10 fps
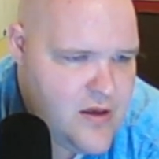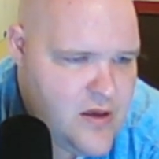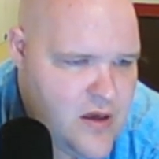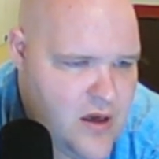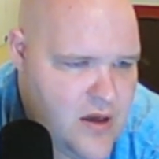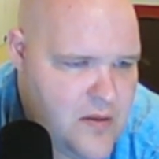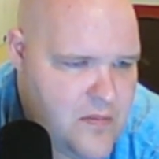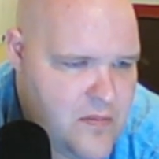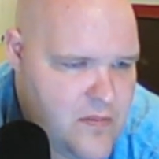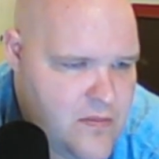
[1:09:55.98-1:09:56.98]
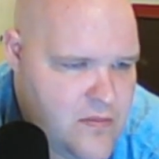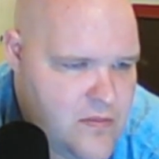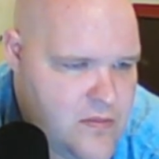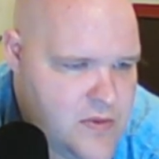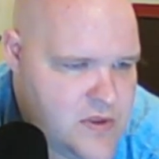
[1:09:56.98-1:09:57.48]

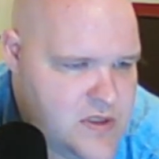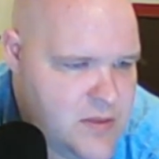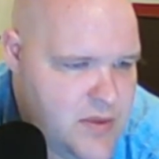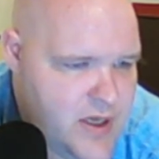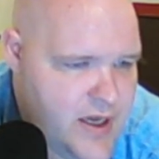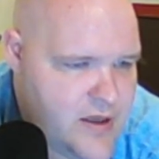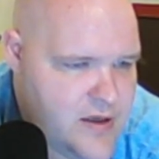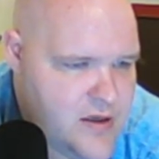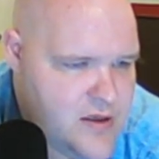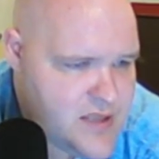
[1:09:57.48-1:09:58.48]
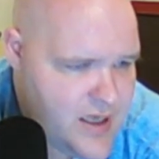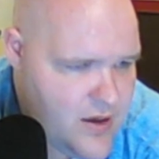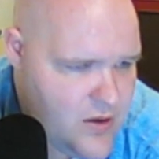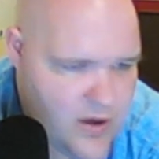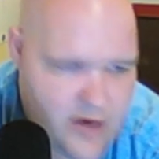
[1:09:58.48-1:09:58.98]
TBI? Is
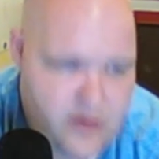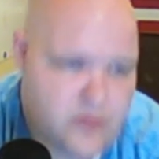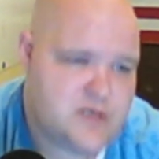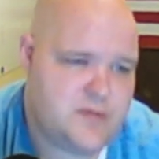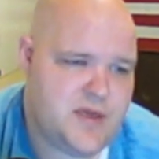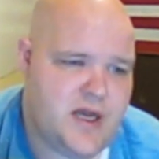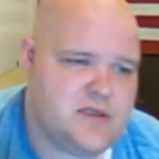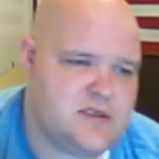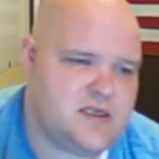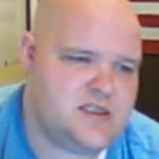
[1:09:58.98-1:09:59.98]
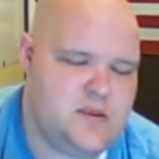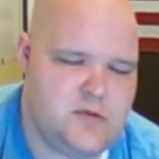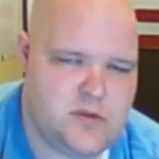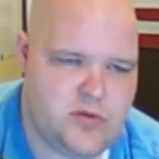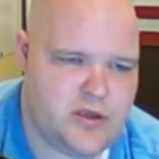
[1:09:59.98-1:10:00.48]
that, I don't know what TBI is. Is that
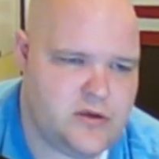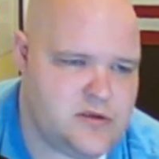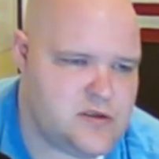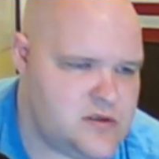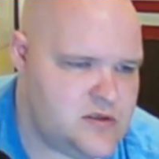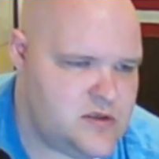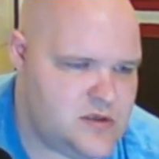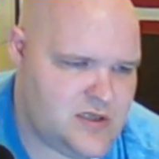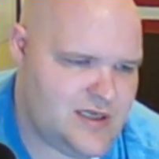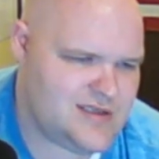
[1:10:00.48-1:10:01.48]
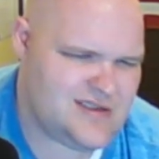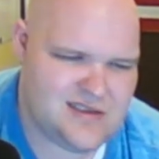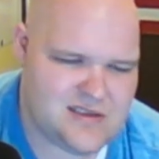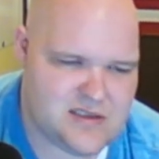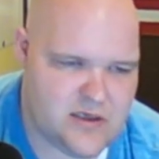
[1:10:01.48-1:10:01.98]
tuberculosis? That
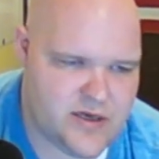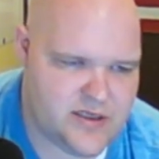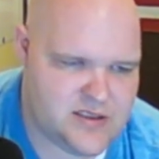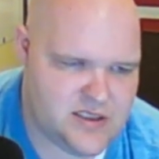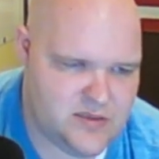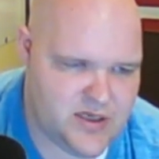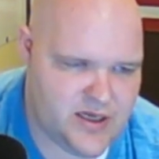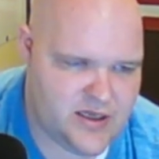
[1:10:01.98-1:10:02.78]
doesn't sound right. TBI.